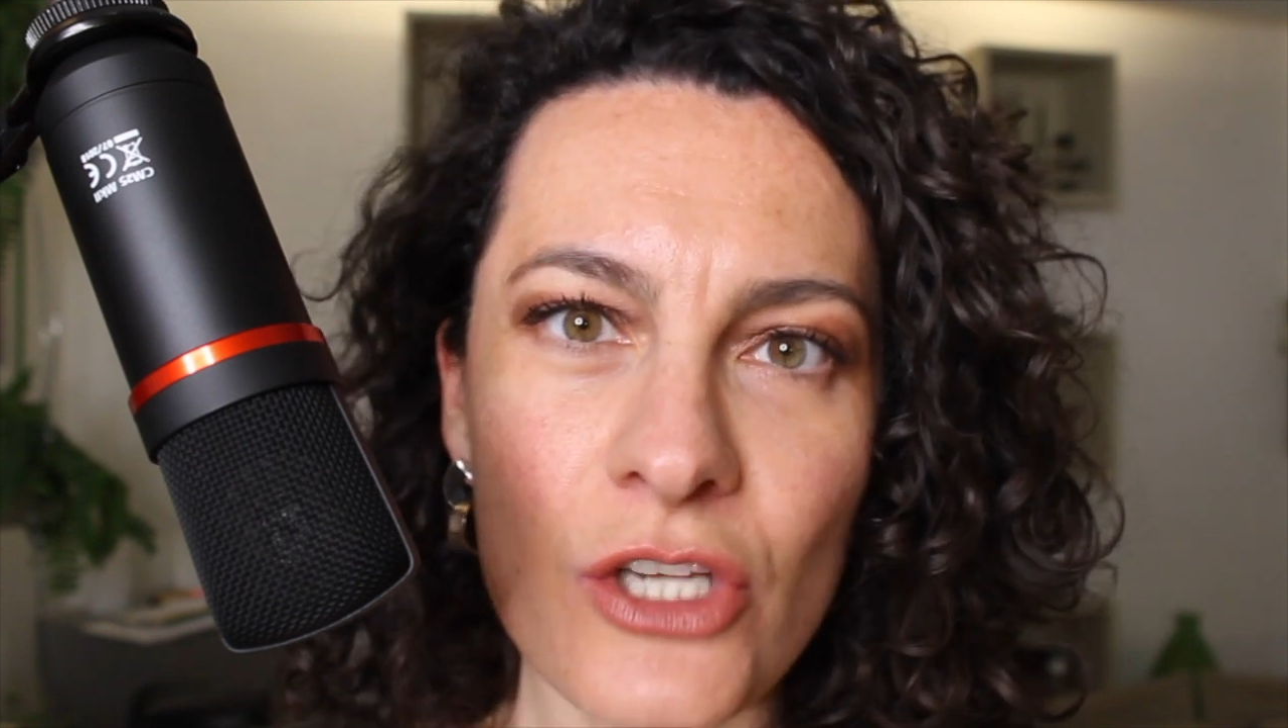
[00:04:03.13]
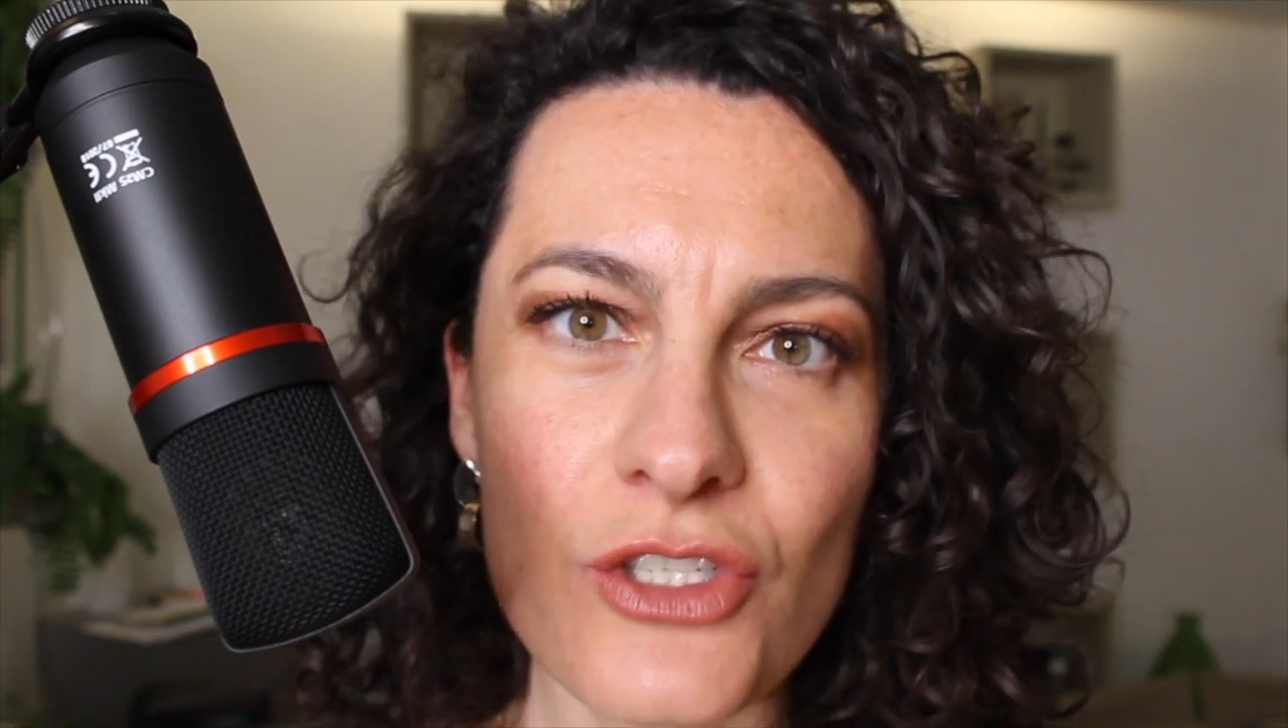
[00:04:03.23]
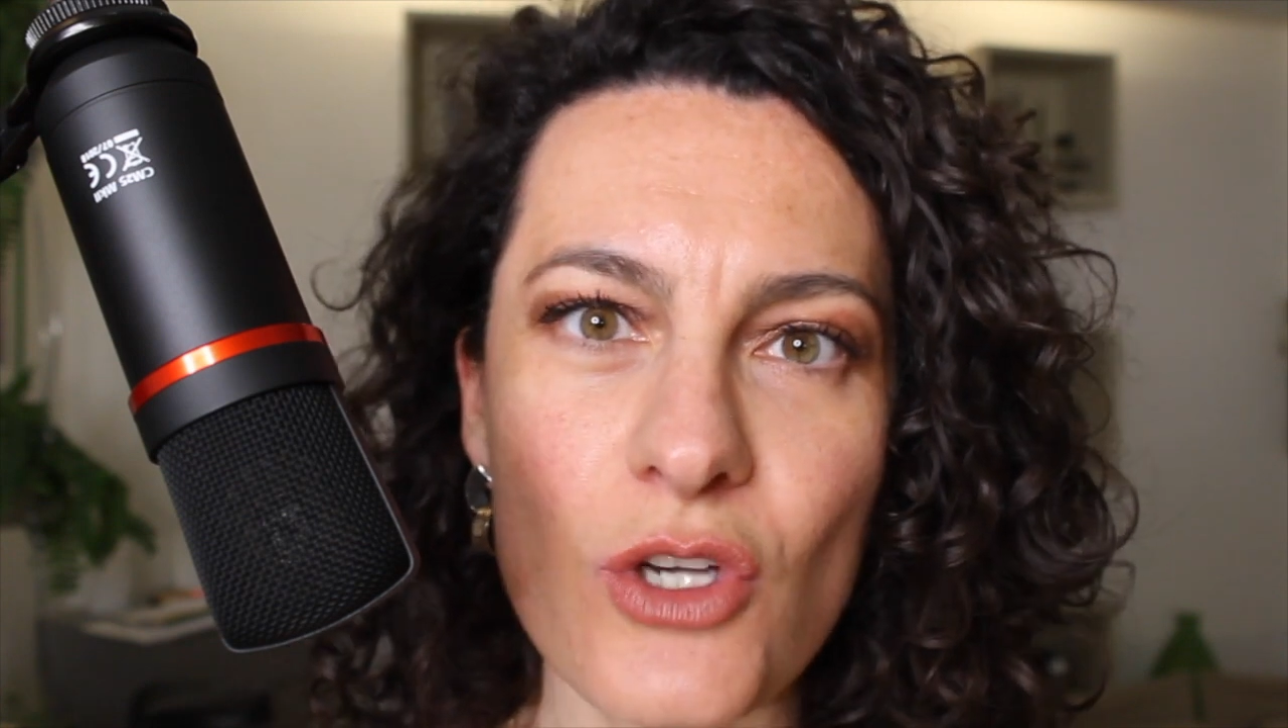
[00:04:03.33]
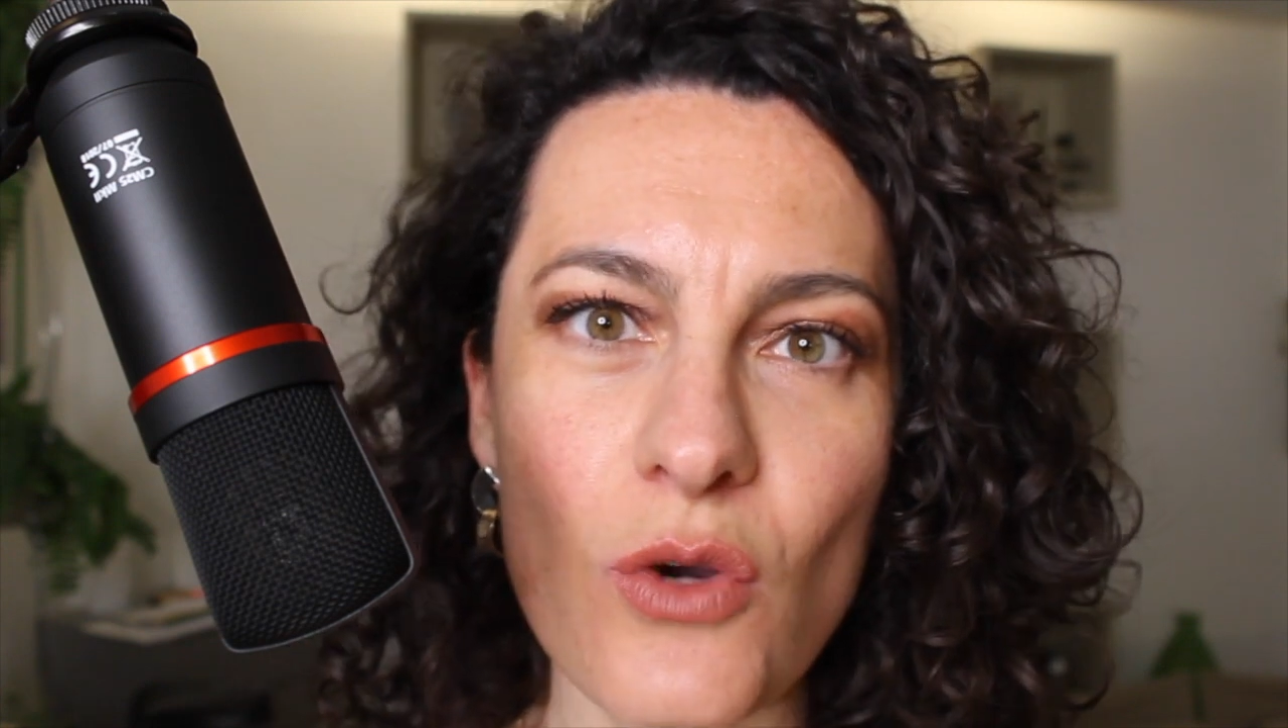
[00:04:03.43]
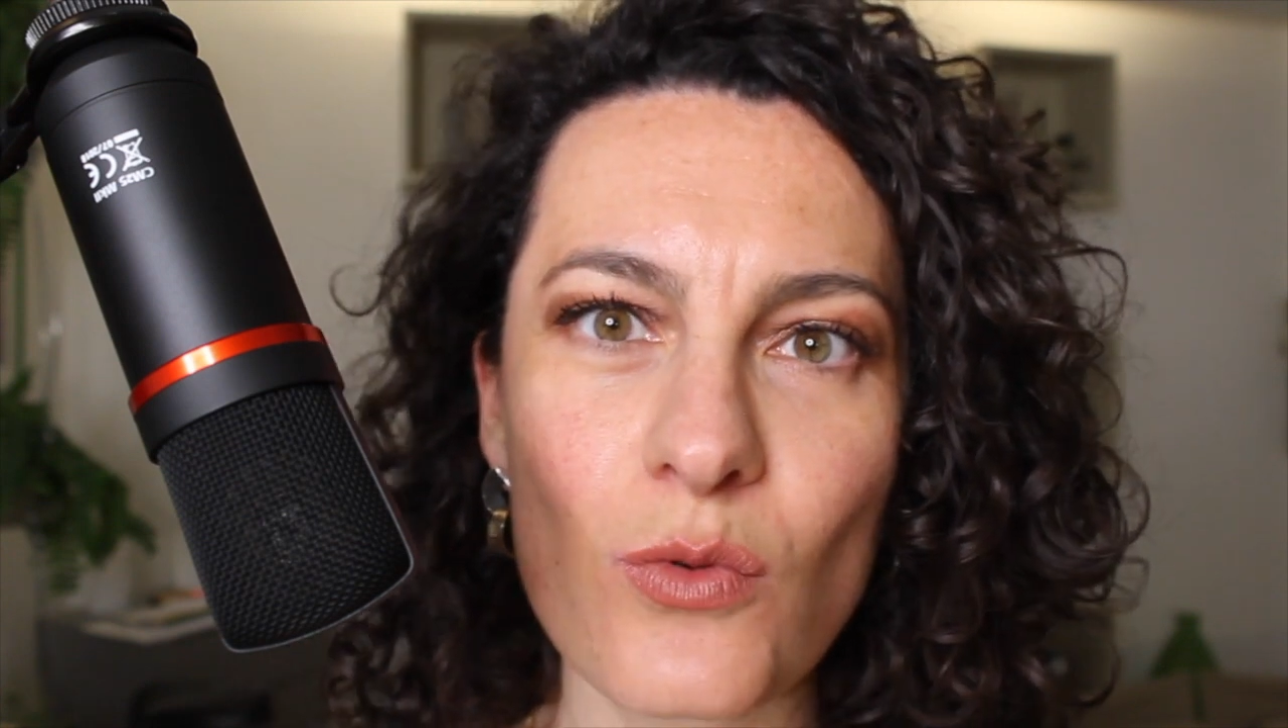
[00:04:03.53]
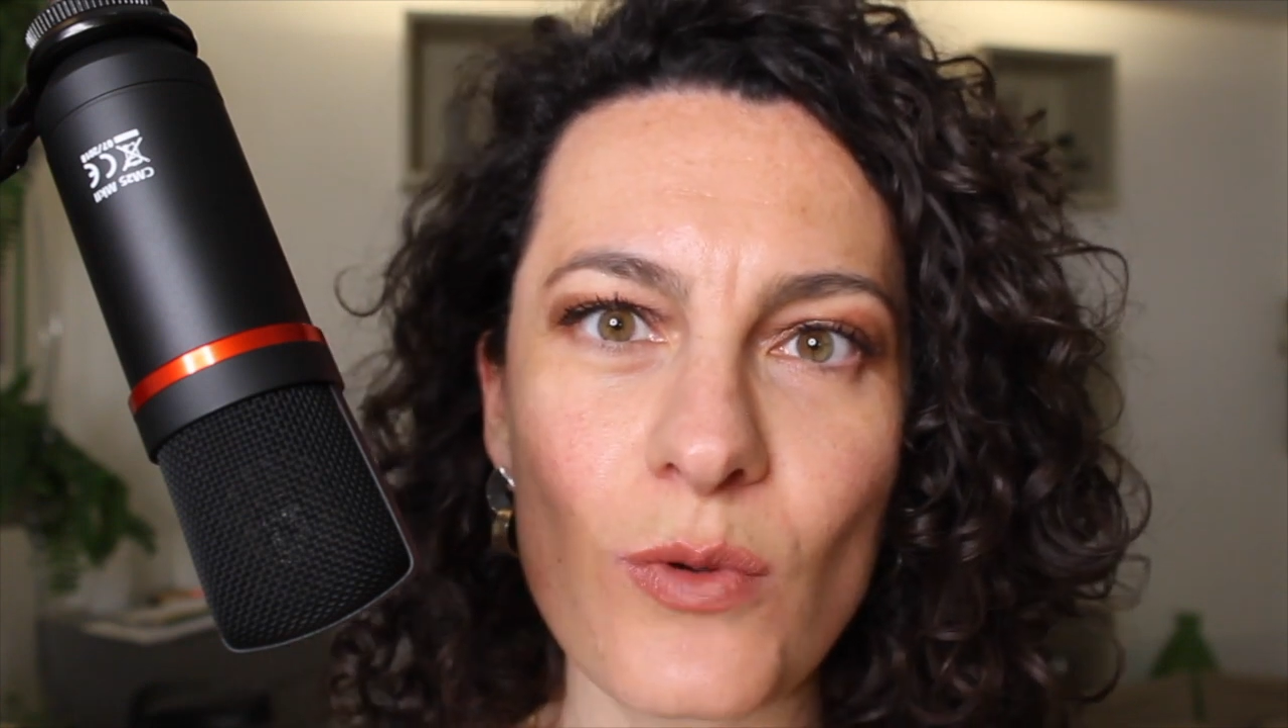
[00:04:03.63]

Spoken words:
So